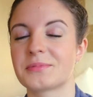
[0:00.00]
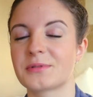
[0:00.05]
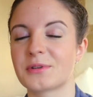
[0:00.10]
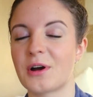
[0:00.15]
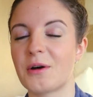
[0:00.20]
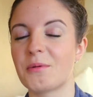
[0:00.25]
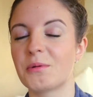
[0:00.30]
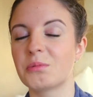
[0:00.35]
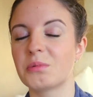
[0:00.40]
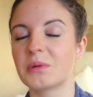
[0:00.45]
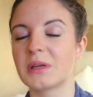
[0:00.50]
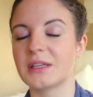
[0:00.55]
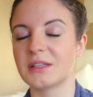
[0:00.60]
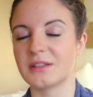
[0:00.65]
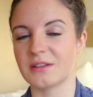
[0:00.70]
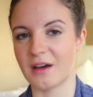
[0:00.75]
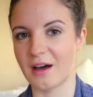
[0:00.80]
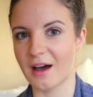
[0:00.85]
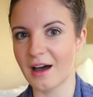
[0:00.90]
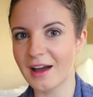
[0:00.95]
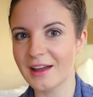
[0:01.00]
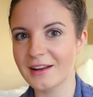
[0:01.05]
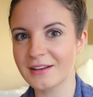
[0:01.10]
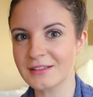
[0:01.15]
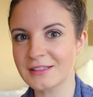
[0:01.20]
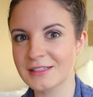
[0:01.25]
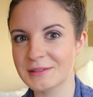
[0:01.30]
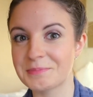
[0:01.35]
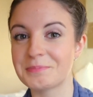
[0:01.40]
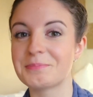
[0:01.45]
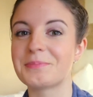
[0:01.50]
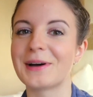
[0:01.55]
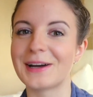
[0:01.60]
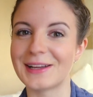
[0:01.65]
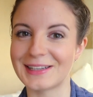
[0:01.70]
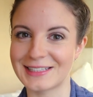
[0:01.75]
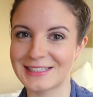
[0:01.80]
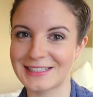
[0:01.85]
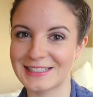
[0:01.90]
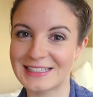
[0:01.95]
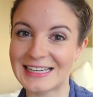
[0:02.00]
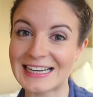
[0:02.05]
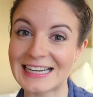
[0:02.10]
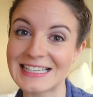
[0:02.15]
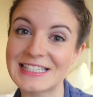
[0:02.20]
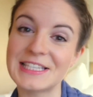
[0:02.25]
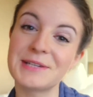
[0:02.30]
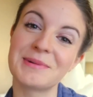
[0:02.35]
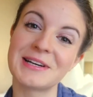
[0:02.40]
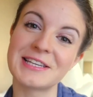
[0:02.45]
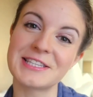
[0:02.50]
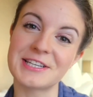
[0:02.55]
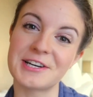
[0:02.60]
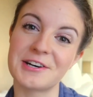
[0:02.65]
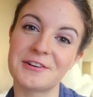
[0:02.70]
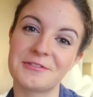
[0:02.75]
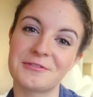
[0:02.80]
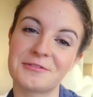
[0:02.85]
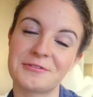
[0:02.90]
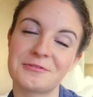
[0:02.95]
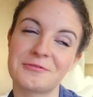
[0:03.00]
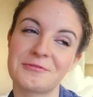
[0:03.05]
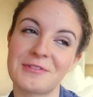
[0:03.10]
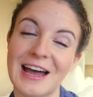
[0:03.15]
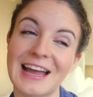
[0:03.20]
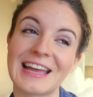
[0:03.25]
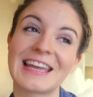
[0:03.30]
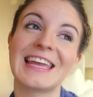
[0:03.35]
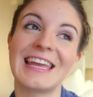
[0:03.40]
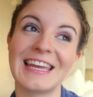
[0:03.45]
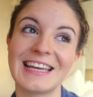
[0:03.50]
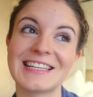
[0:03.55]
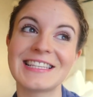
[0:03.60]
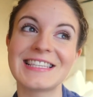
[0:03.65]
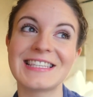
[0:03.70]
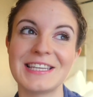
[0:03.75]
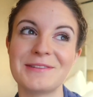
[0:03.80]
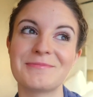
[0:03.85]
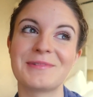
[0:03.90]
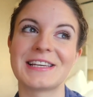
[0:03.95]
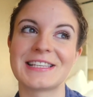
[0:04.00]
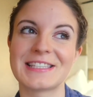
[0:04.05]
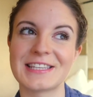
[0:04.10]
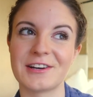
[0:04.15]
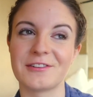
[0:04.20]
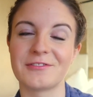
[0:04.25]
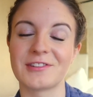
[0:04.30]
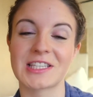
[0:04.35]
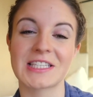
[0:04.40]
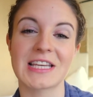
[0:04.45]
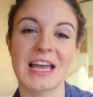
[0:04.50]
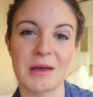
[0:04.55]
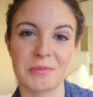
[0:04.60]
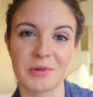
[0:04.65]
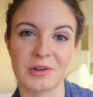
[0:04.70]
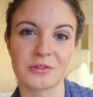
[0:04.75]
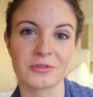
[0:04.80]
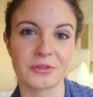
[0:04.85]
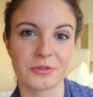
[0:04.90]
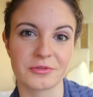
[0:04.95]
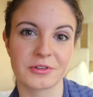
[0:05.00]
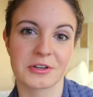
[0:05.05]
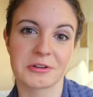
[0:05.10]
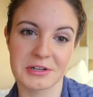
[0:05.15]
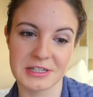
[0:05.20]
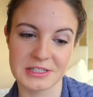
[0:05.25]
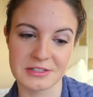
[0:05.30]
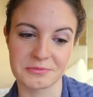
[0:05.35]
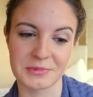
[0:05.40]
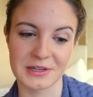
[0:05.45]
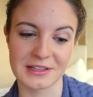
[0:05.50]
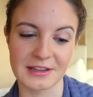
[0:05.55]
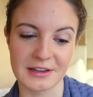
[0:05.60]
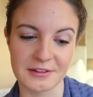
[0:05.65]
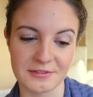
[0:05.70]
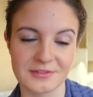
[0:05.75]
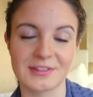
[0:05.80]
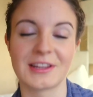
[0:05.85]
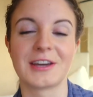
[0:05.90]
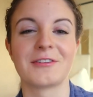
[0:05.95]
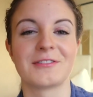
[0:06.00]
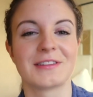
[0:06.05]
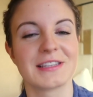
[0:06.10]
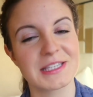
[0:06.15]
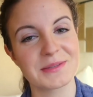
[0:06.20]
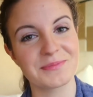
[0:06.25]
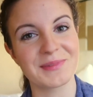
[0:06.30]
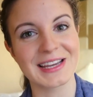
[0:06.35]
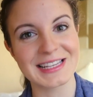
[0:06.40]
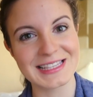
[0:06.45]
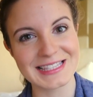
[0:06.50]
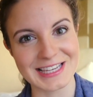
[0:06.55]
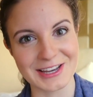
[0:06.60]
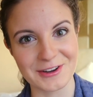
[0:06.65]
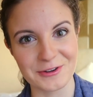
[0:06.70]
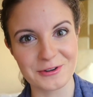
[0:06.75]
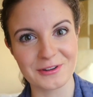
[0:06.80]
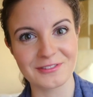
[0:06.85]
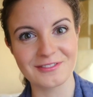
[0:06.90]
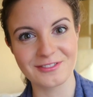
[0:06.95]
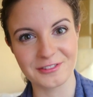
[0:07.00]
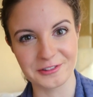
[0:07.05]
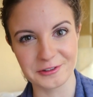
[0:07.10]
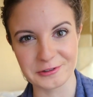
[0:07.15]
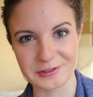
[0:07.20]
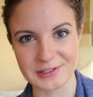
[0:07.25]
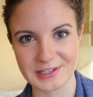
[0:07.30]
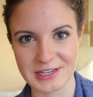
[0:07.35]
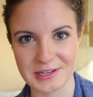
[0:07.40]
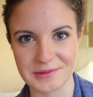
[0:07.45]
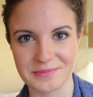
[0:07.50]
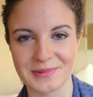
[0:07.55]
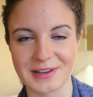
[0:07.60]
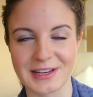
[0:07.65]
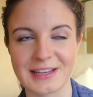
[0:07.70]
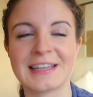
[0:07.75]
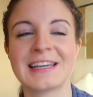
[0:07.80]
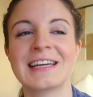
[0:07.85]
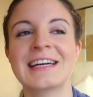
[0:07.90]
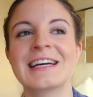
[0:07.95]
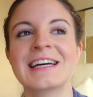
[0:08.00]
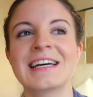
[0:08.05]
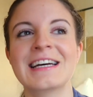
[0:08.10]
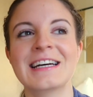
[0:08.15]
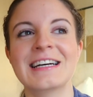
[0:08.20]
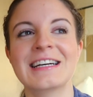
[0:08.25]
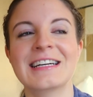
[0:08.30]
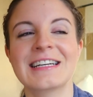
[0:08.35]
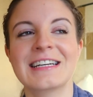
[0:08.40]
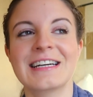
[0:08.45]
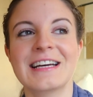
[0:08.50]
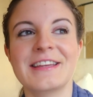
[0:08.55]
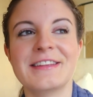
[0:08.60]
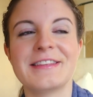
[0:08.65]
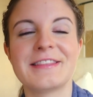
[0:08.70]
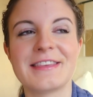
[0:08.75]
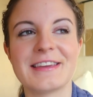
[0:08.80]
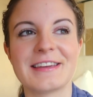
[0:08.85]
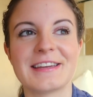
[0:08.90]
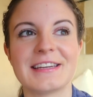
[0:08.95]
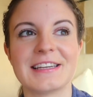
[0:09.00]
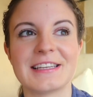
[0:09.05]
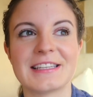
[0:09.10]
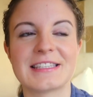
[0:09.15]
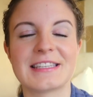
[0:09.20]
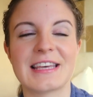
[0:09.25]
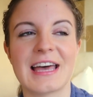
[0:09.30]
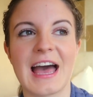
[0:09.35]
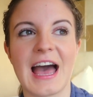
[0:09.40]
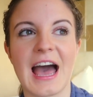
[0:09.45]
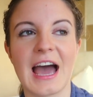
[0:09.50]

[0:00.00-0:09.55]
Probably not, but I can see myself as cabin crew for the rest of my life. Now, this might sound confusing, but the thing is,